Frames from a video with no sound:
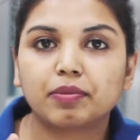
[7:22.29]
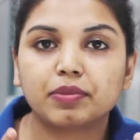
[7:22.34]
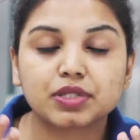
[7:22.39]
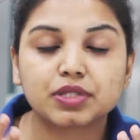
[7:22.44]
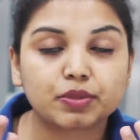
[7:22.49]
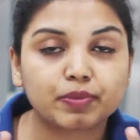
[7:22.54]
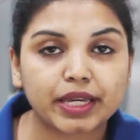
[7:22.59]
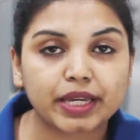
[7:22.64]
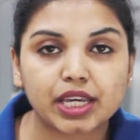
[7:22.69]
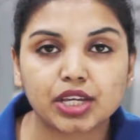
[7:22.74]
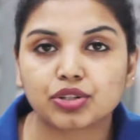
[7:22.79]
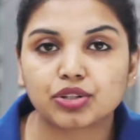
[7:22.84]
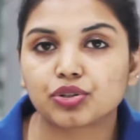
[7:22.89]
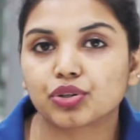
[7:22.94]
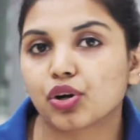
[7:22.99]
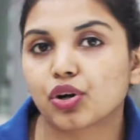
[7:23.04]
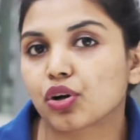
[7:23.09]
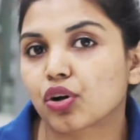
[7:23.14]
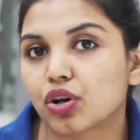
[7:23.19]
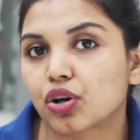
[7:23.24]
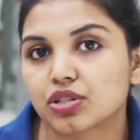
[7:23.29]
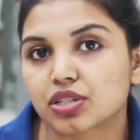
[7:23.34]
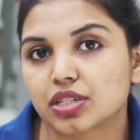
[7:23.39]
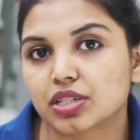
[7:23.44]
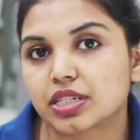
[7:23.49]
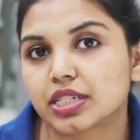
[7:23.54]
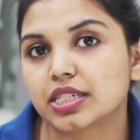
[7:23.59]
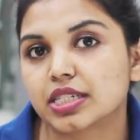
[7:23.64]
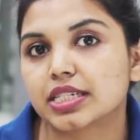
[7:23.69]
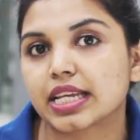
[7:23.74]
speaking to your
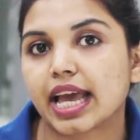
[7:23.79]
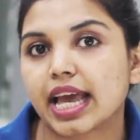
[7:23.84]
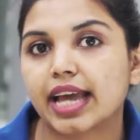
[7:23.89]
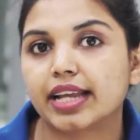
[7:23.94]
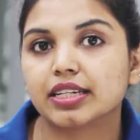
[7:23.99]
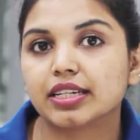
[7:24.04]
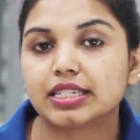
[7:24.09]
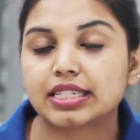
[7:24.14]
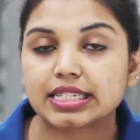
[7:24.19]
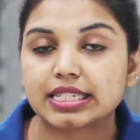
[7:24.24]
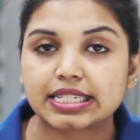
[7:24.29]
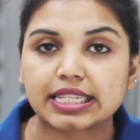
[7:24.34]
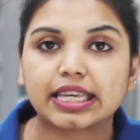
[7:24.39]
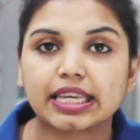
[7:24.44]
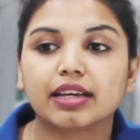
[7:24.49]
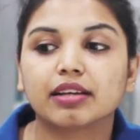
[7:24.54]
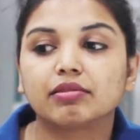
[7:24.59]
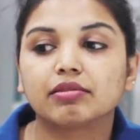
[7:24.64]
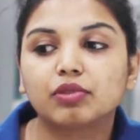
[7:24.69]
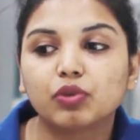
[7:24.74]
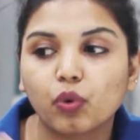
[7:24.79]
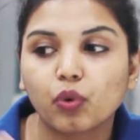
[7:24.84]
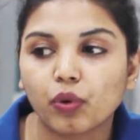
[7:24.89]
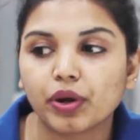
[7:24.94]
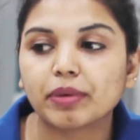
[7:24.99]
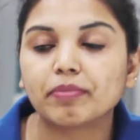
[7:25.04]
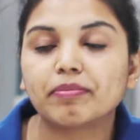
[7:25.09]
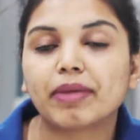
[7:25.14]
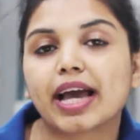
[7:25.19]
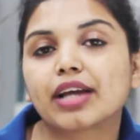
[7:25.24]
consultant and see
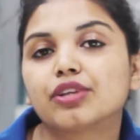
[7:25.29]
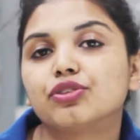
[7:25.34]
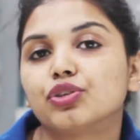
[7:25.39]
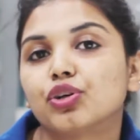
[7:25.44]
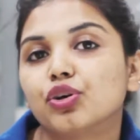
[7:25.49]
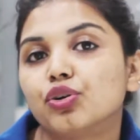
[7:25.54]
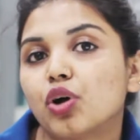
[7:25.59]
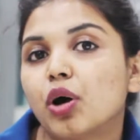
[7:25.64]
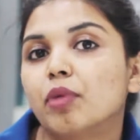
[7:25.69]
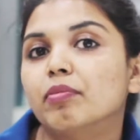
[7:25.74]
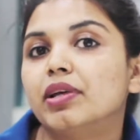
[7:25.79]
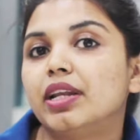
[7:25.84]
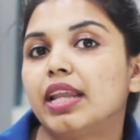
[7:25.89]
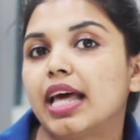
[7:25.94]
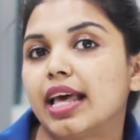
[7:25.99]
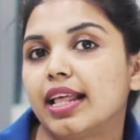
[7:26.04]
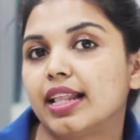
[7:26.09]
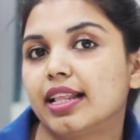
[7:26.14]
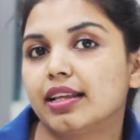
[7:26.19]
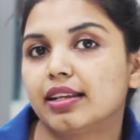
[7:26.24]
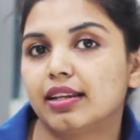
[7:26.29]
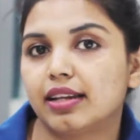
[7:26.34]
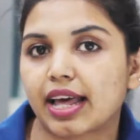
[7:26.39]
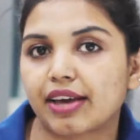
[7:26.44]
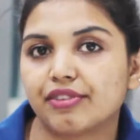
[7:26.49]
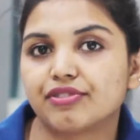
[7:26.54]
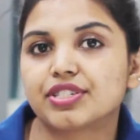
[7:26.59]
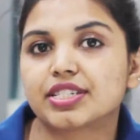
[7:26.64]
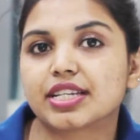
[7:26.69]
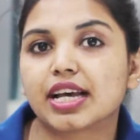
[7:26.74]
going back to your normal
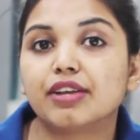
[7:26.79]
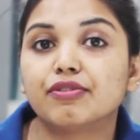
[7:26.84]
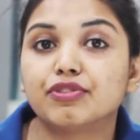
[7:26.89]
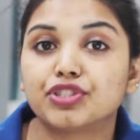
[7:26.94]
lifestyle,